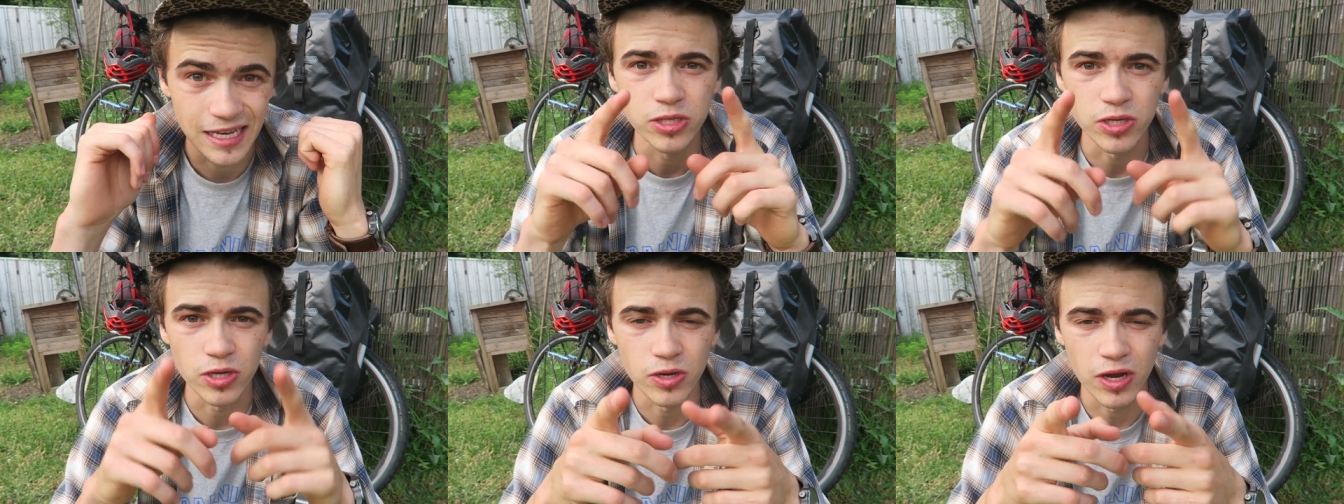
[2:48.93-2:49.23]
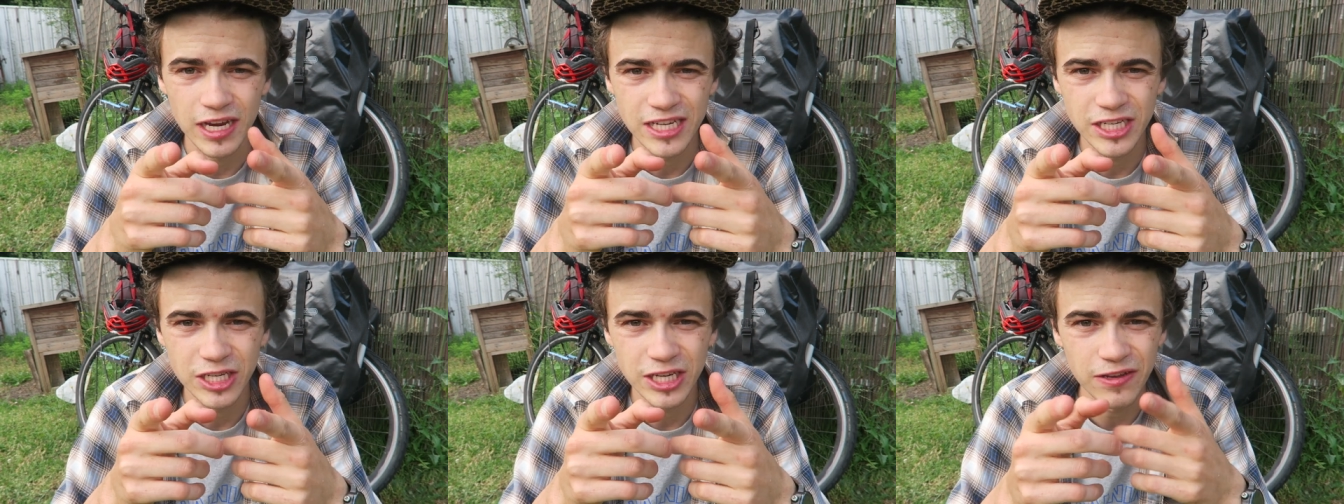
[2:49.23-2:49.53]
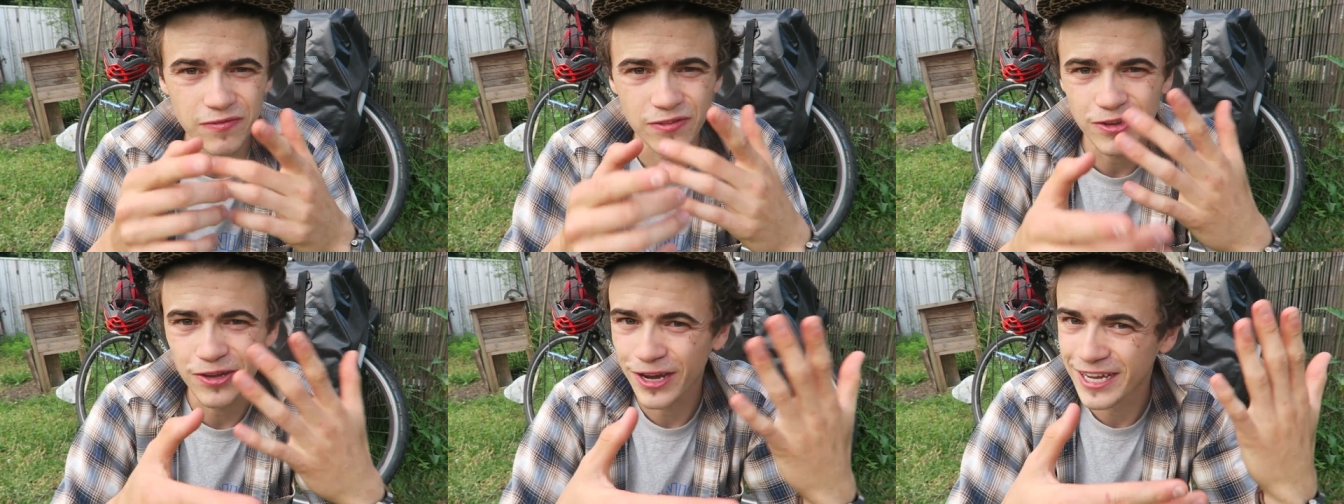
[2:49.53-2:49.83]
So I should
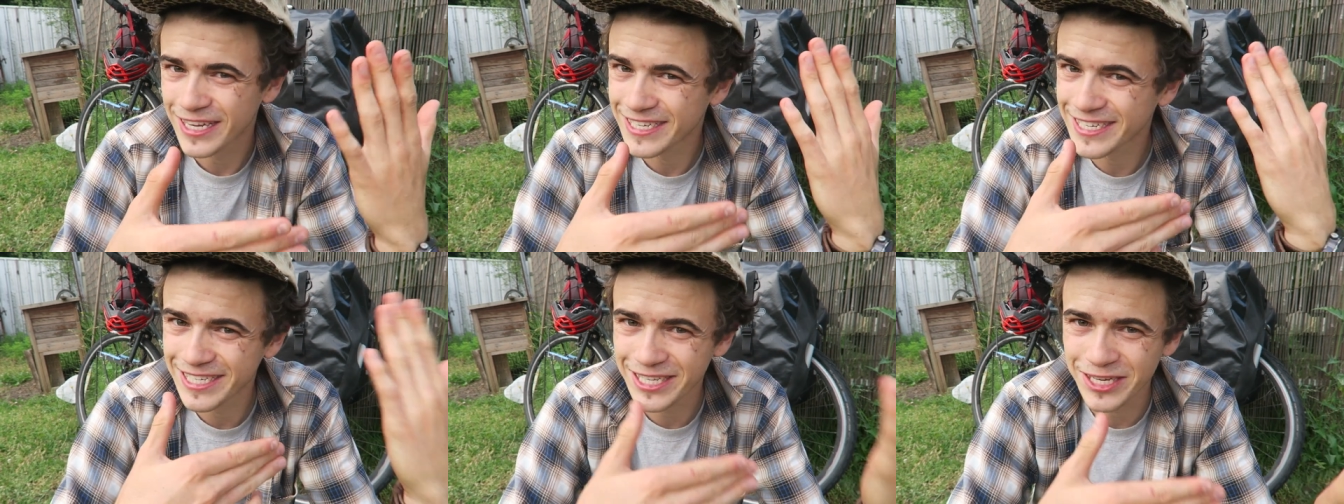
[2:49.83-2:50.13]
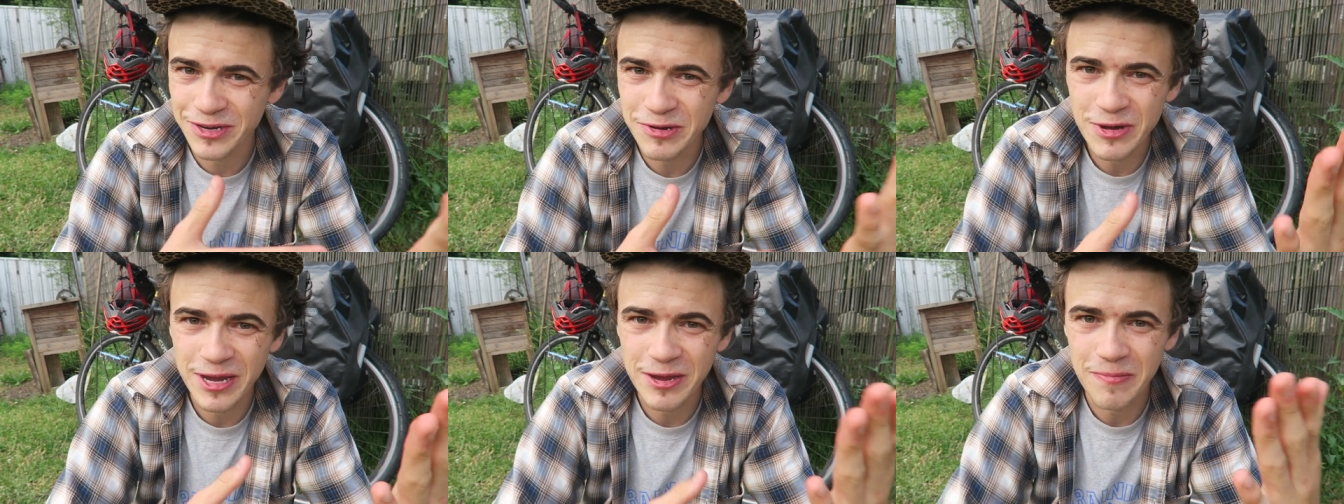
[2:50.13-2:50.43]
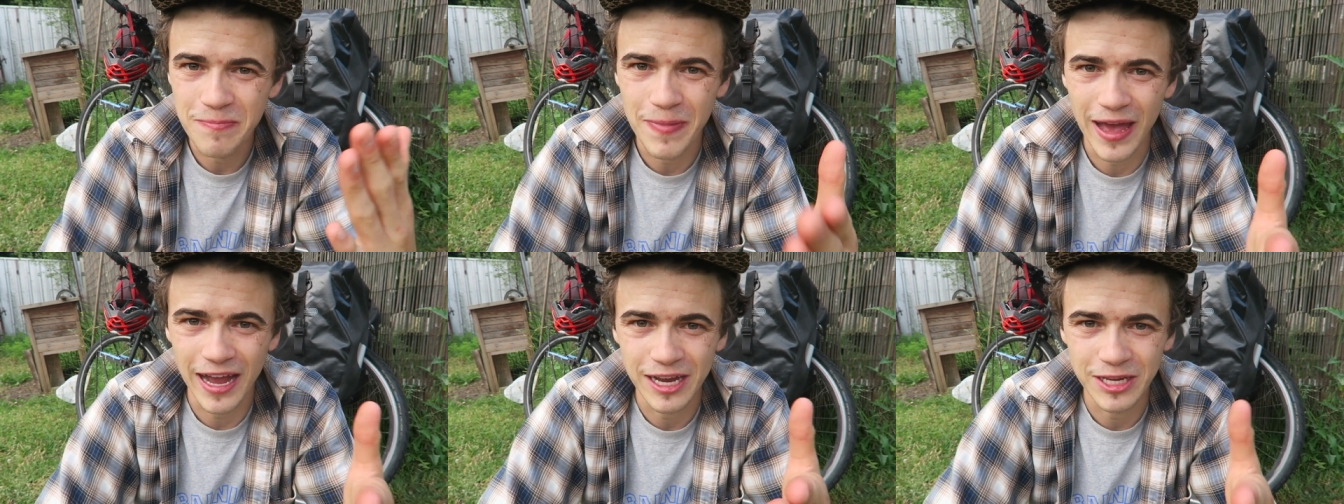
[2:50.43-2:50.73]
give you guys just a quick
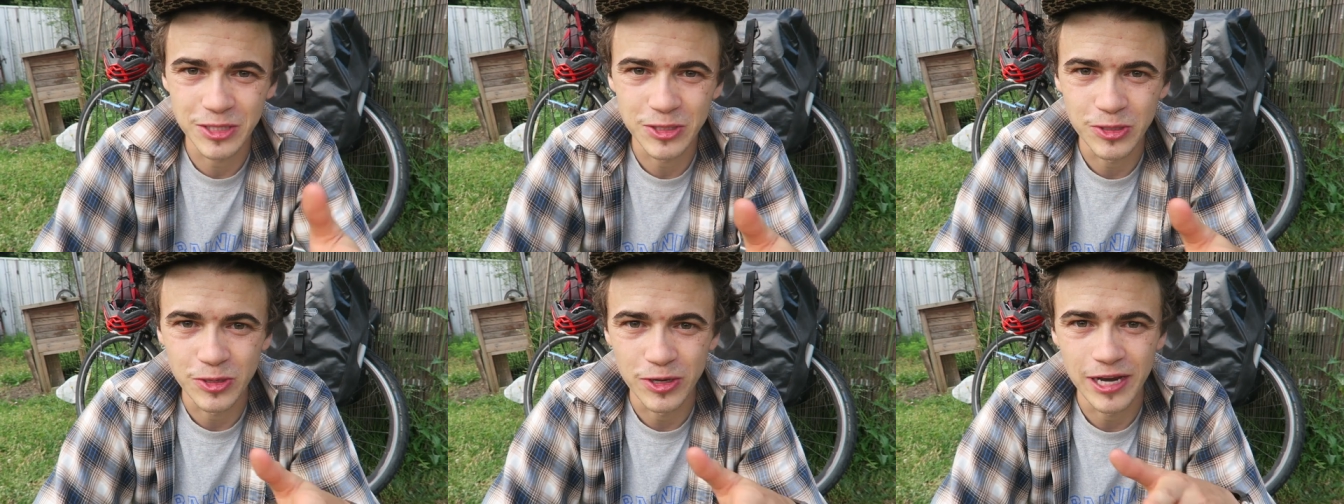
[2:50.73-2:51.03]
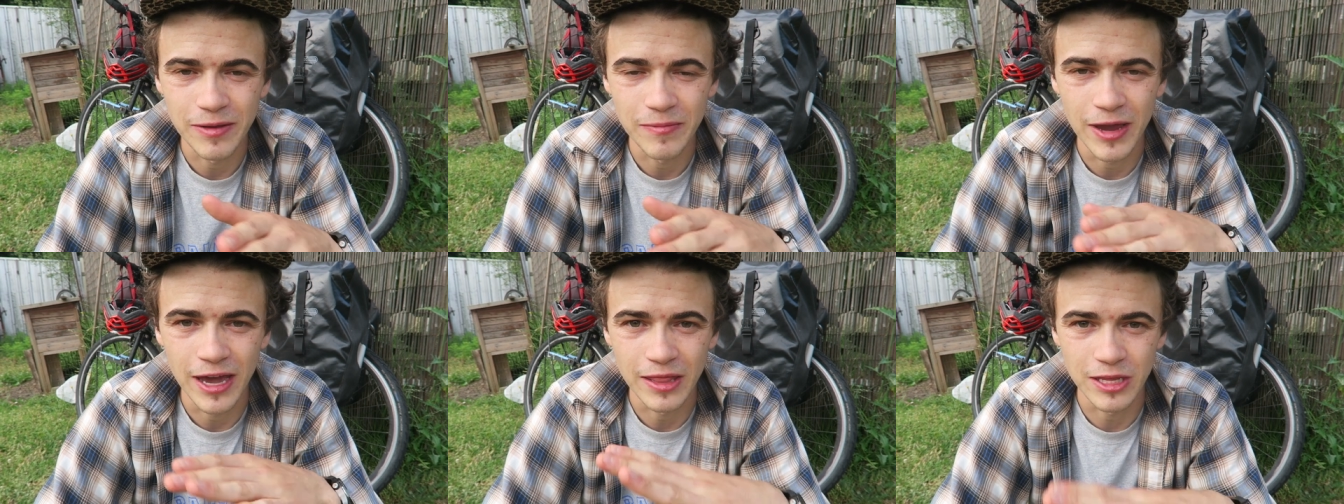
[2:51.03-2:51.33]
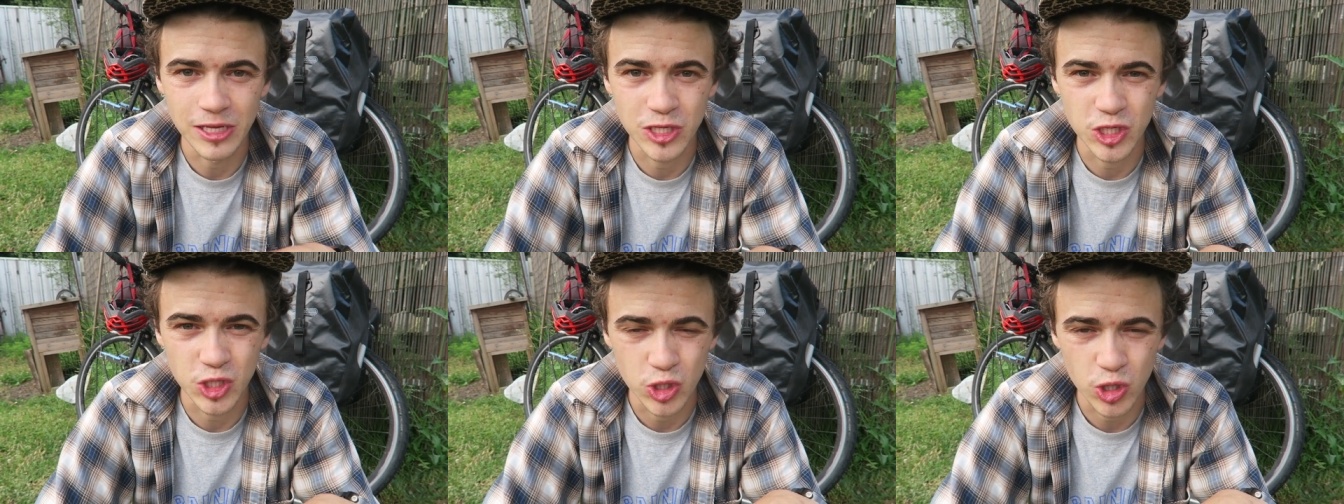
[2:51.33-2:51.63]
backstory about
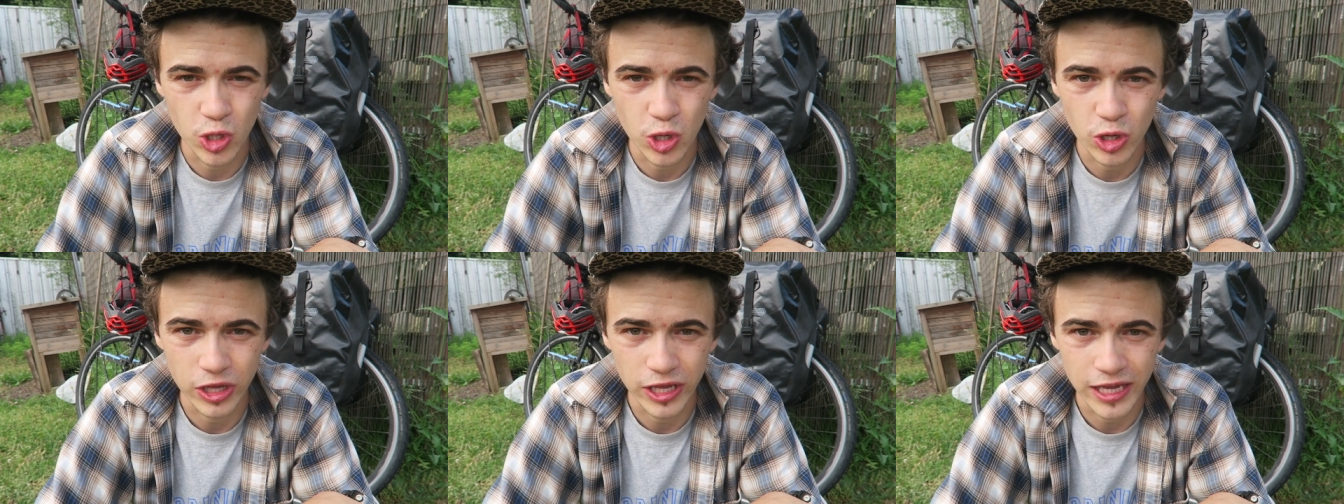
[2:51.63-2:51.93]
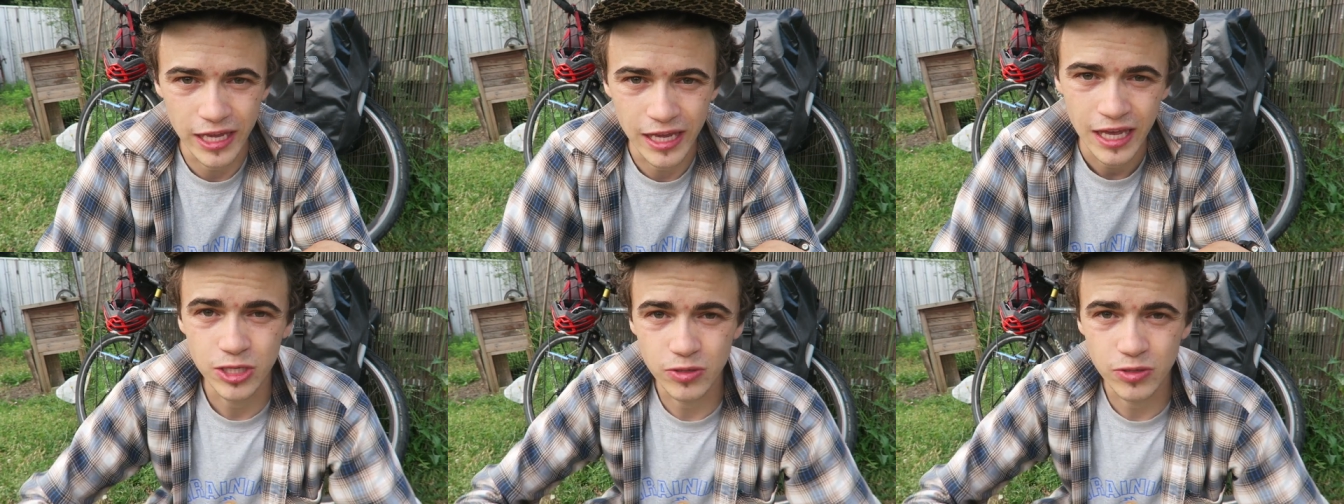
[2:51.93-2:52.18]
the Surly.